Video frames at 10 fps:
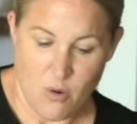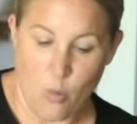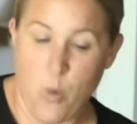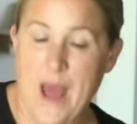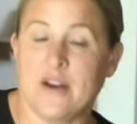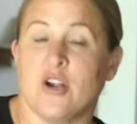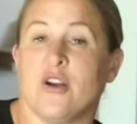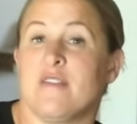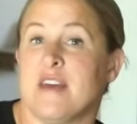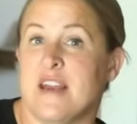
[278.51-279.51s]

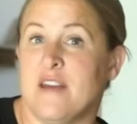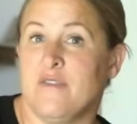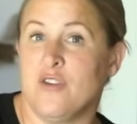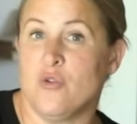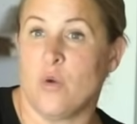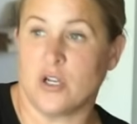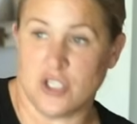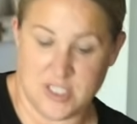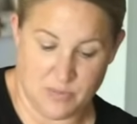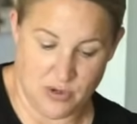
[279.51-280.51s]
wetter than if you were just